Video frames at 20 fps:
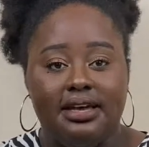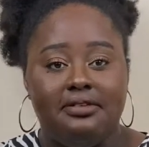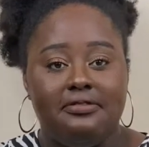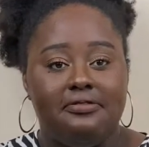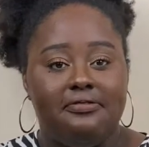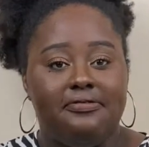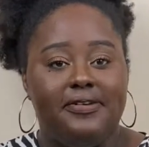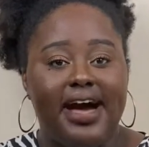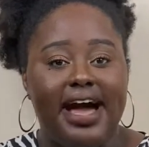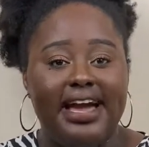
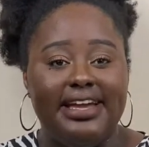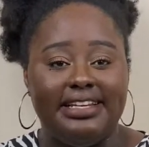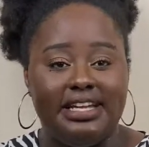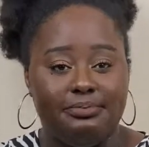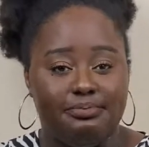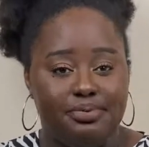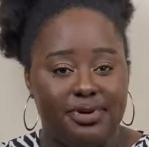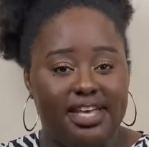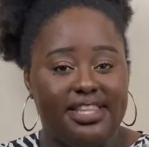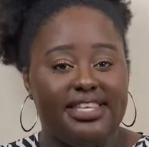find a
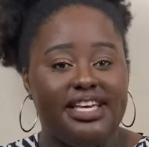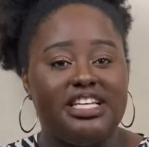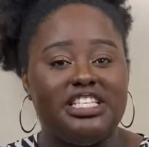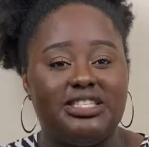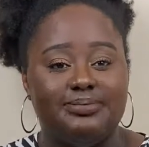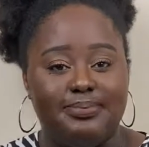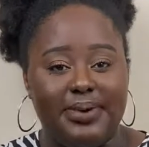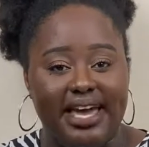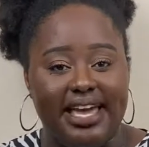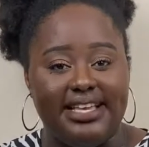breathing
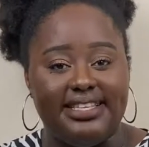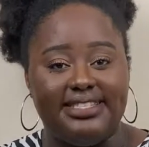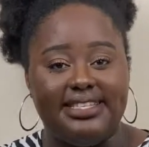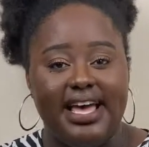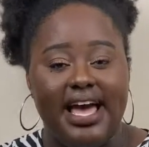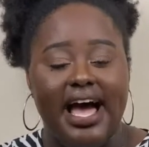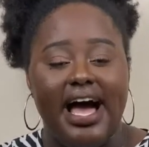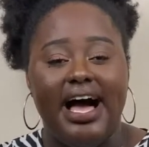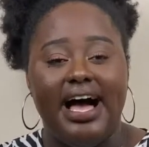space,